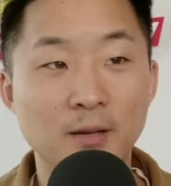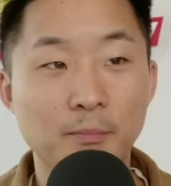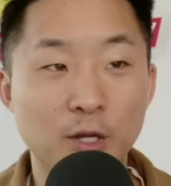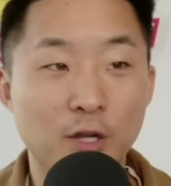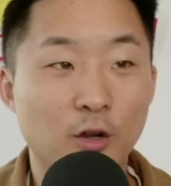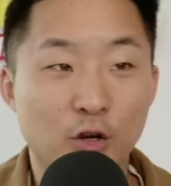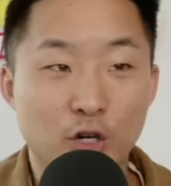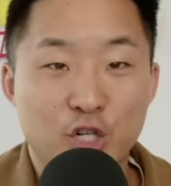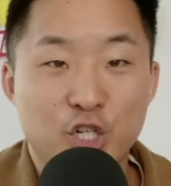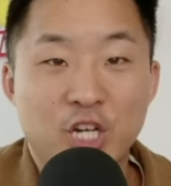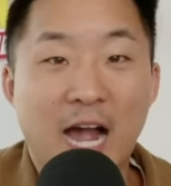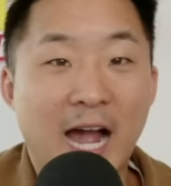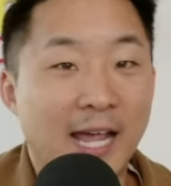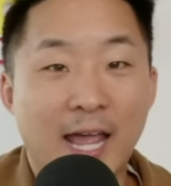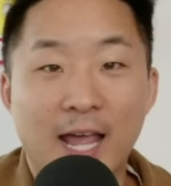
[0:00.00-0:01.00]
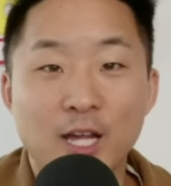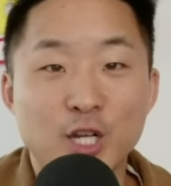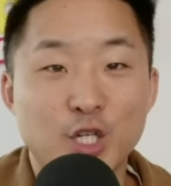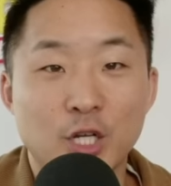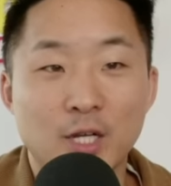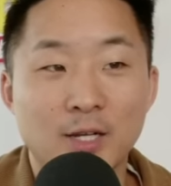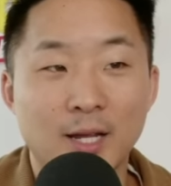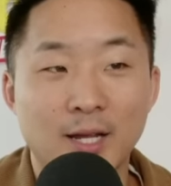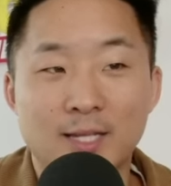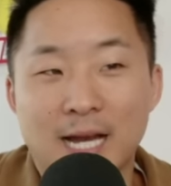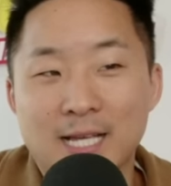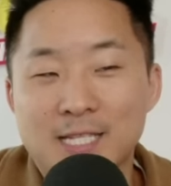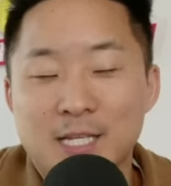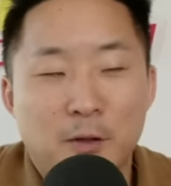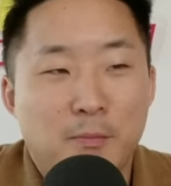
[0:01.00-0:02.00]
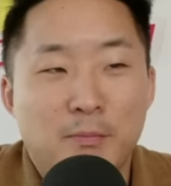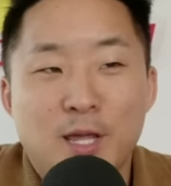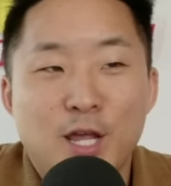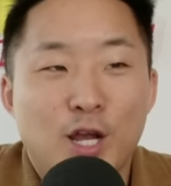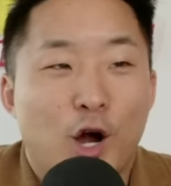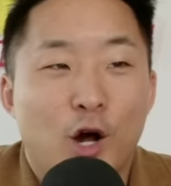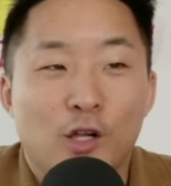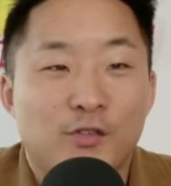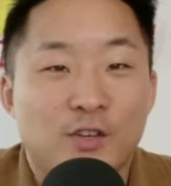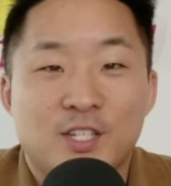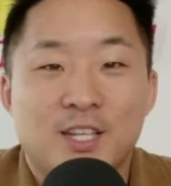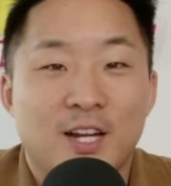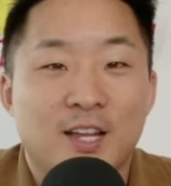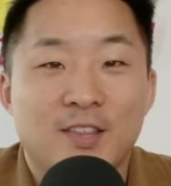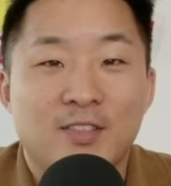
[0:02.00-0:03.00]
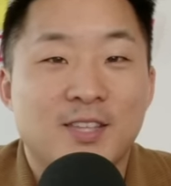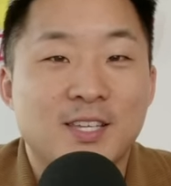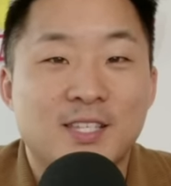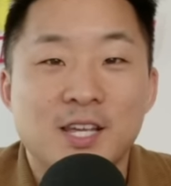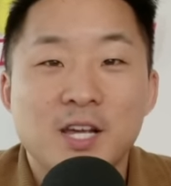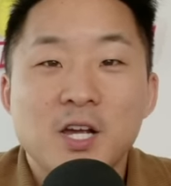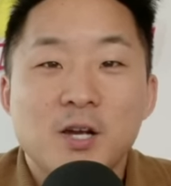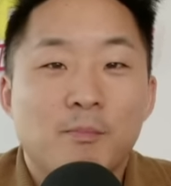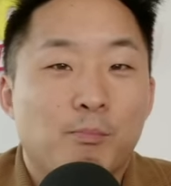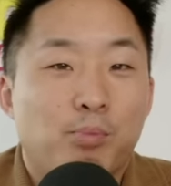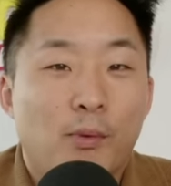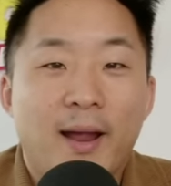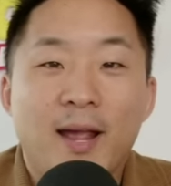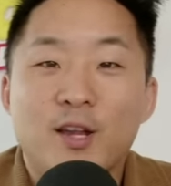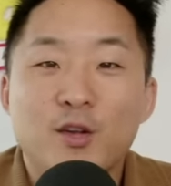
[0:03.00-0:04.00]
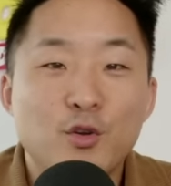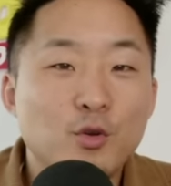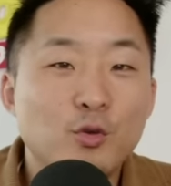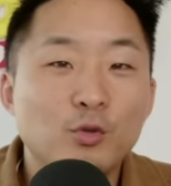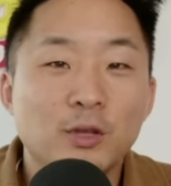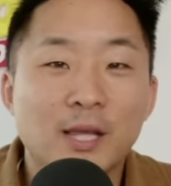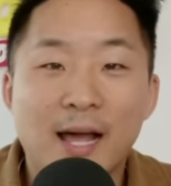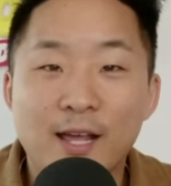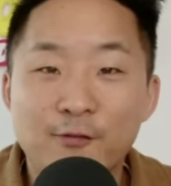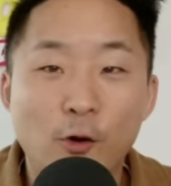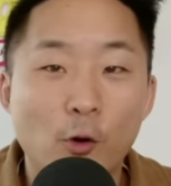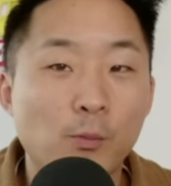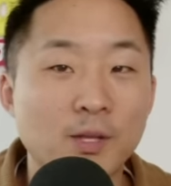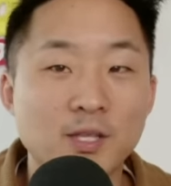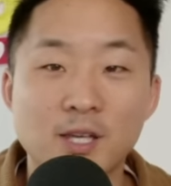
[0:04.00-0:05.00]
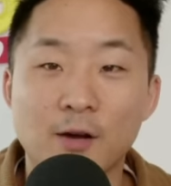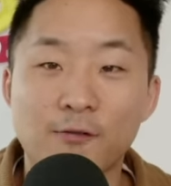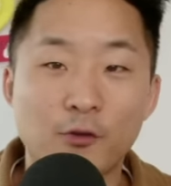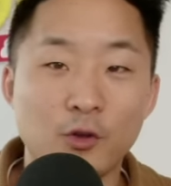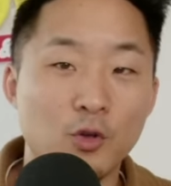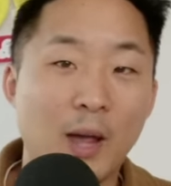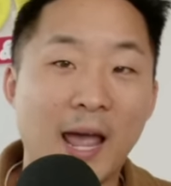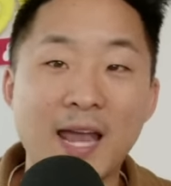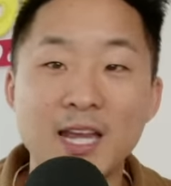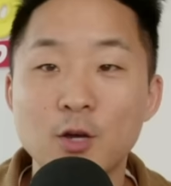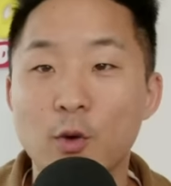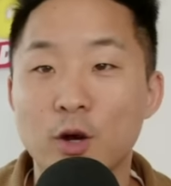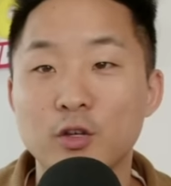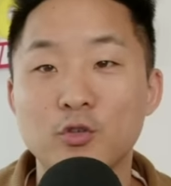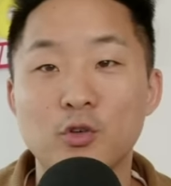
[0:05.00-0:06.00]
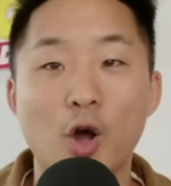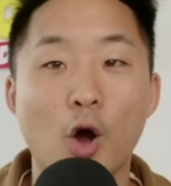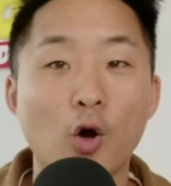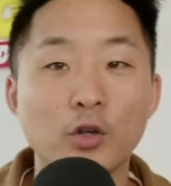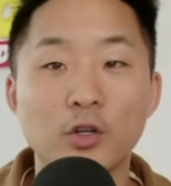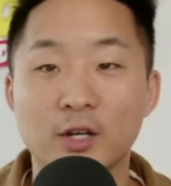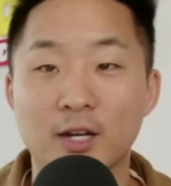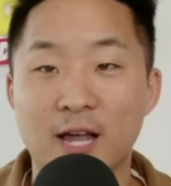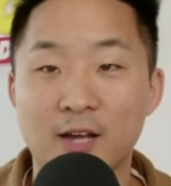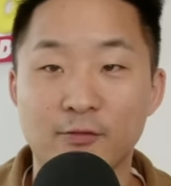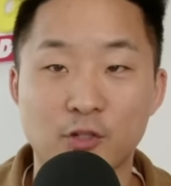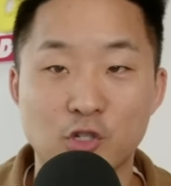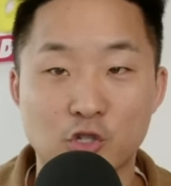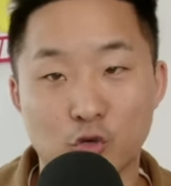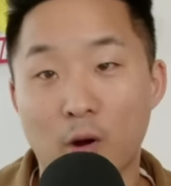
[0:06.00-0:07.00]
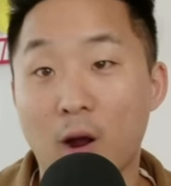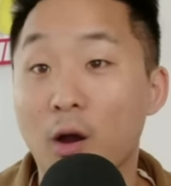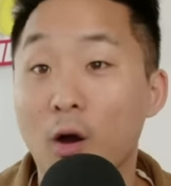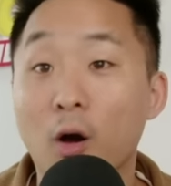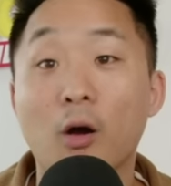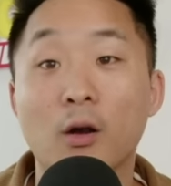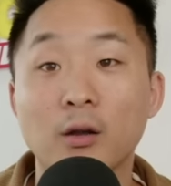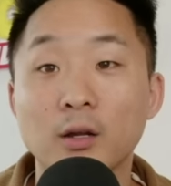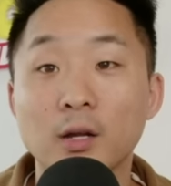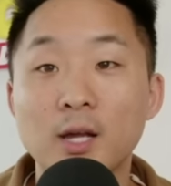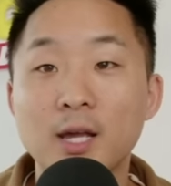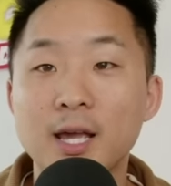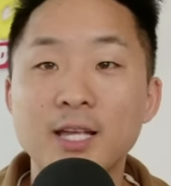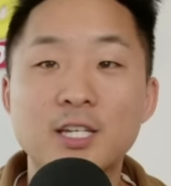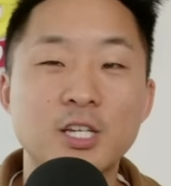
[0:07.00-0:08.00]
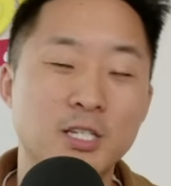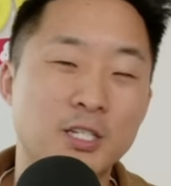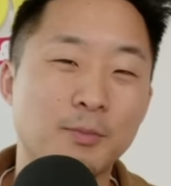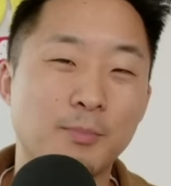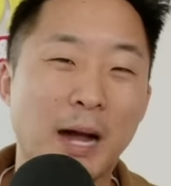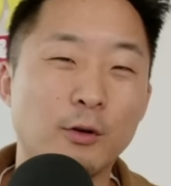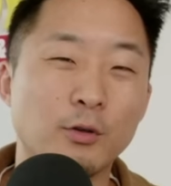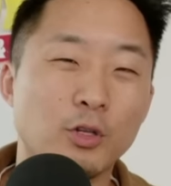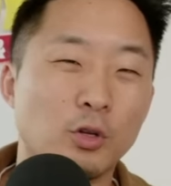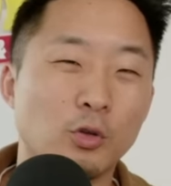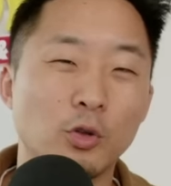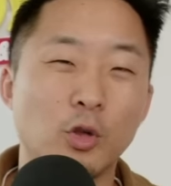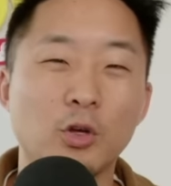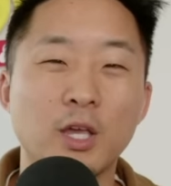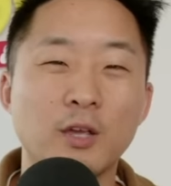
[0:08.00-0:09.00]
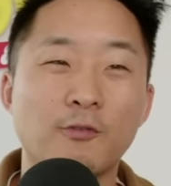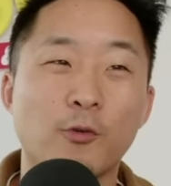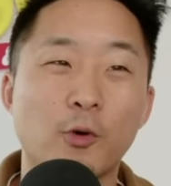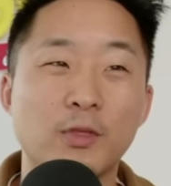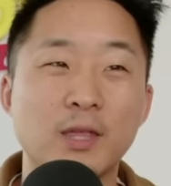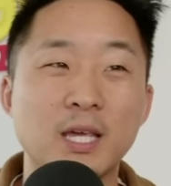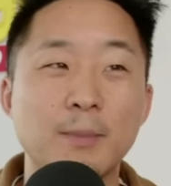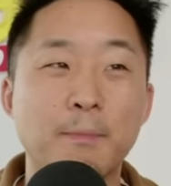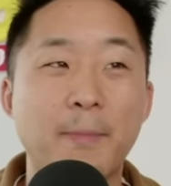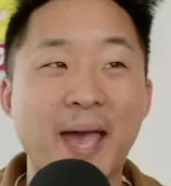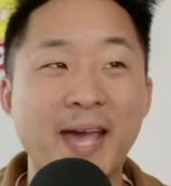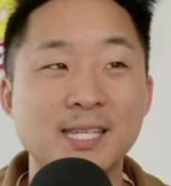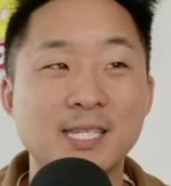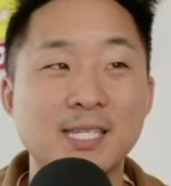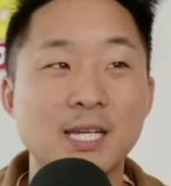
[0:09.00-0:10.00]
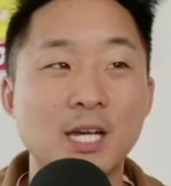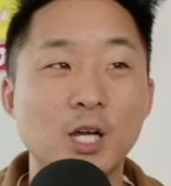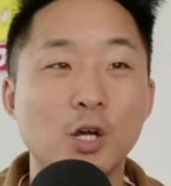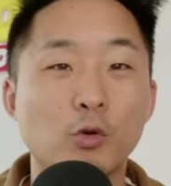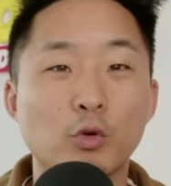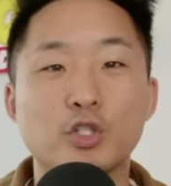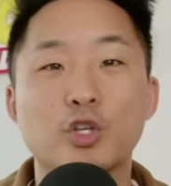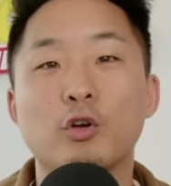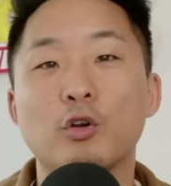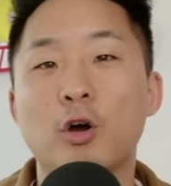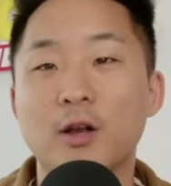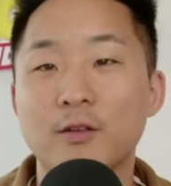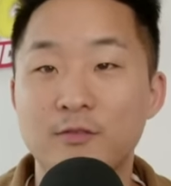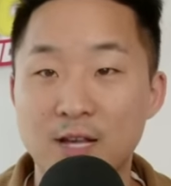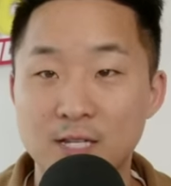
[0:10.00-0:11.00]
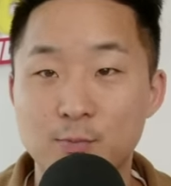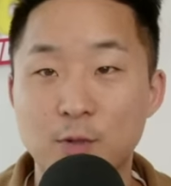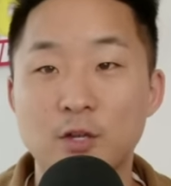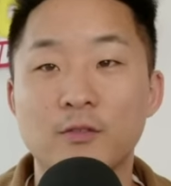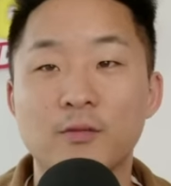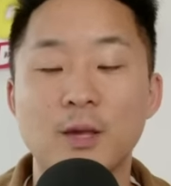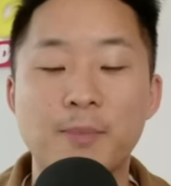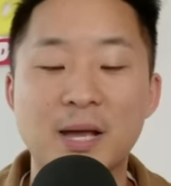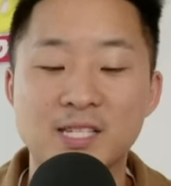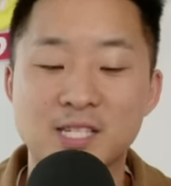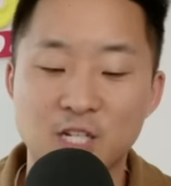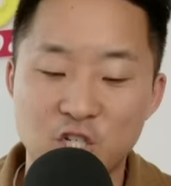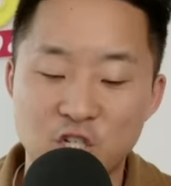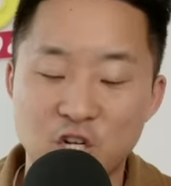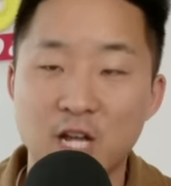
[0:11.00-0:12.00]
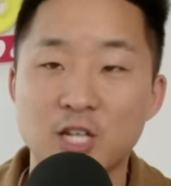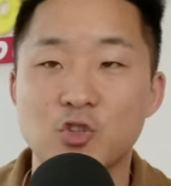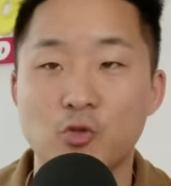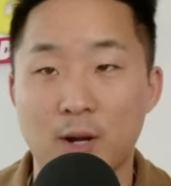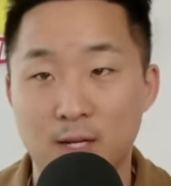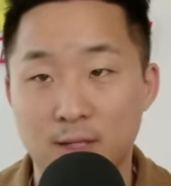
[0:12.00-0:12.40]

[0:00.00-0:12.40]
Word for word: But you're a shy Asian, it doesn't mean all of a sudden this brand new life opens up for you. Anywhere you go, you're gonna have to try hard. It's just about you're looking for the best return on investment. You're the best exchange. Yeah, rate.